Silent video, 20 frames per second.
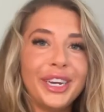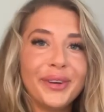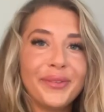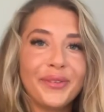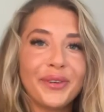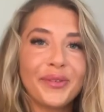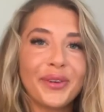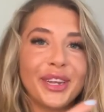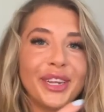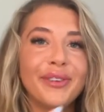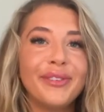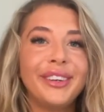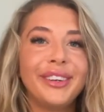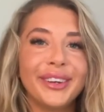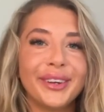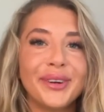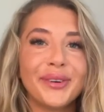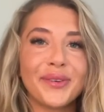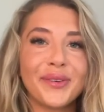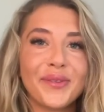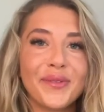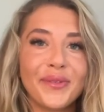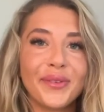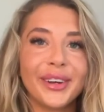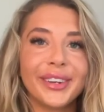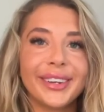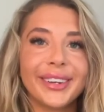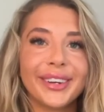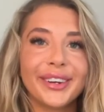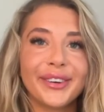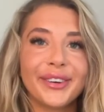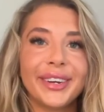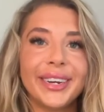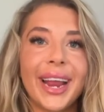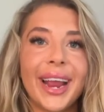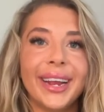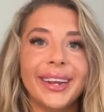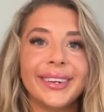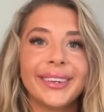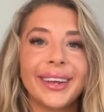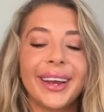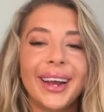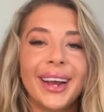for what you do want to create.